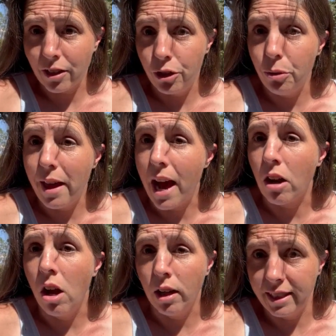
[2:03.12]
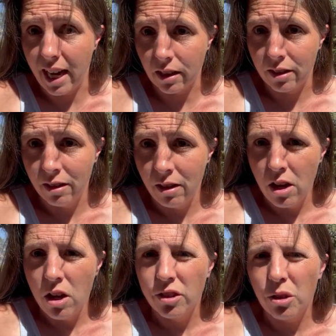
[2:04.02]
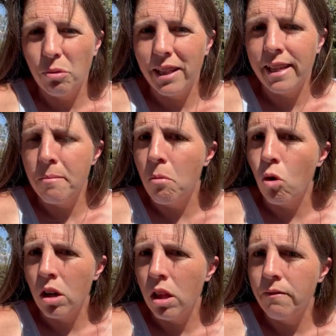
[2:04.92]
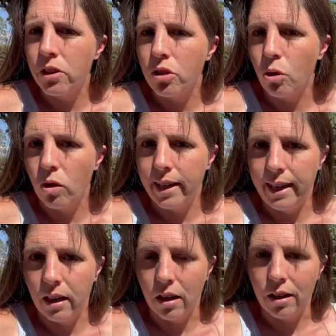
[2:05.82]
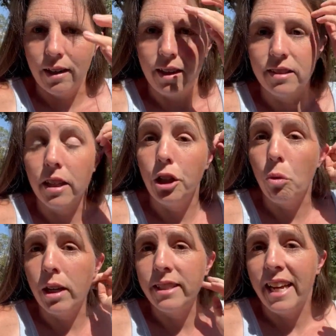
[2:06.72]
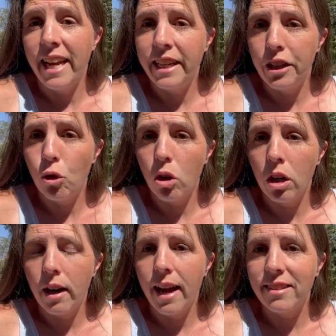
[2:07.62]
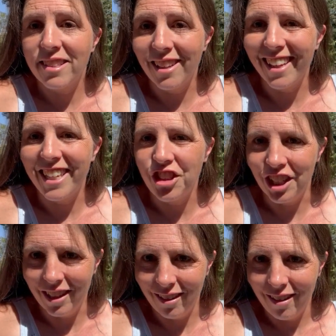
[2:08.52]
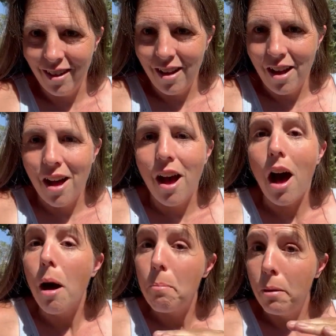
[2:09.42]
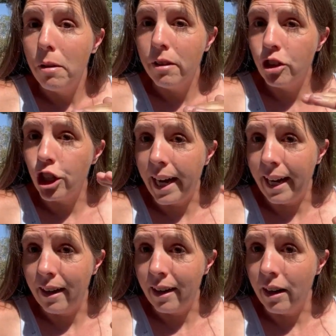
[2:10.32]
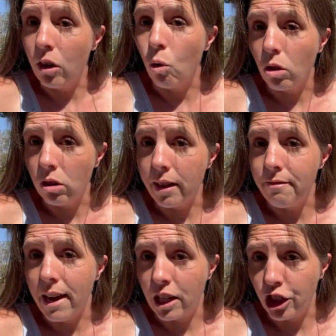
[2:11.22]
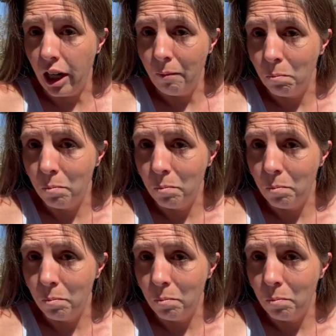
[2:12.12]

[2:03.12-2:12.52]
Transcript: to that contact. So really the moral of the story here is that you want to take your escalation up the chain in an orderly fashion.